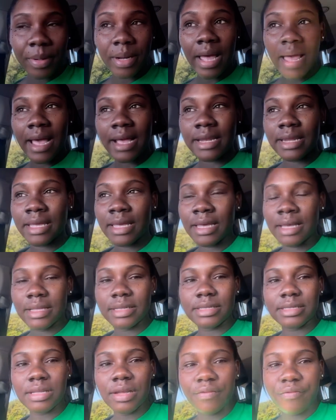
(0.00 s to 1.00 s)
I had to get
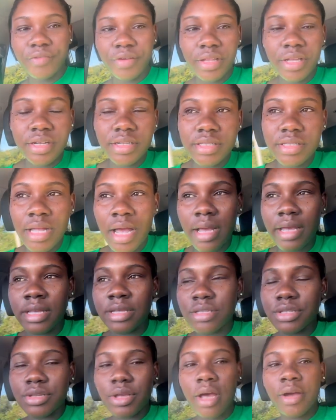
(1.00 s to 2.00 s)
stuff for their
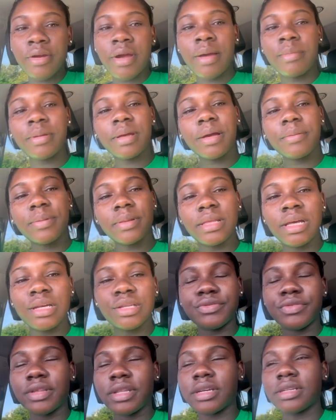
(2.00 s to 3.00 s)
stockings. So I grabbed a couple
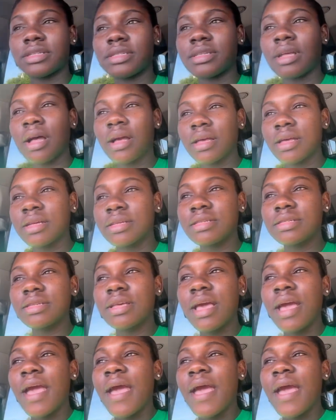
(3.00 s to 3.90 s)
things for their stockings.